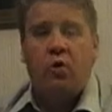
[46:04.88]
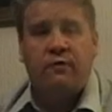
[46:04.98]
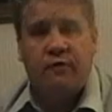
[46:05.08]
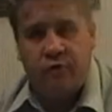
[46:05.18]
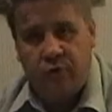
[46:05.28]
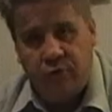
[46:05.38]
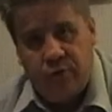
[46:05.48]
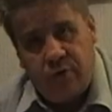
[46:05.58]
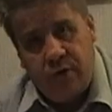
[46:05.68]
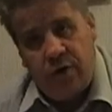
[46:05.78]
of
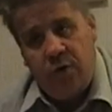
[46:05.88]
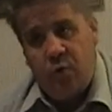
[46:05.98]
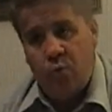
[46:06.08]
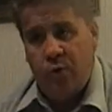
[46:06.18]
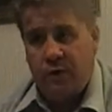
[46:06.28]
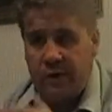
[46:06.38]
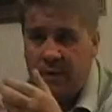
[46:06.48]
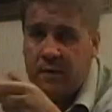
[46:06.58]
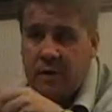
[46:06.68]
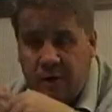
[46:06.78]
truth
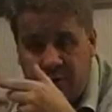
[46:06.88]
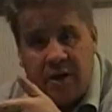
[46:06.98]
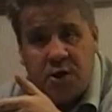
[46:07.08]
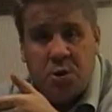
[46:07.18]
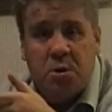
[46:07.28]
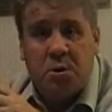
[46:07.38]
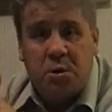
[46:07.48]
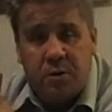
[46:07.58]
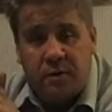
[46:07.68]
within the narrations.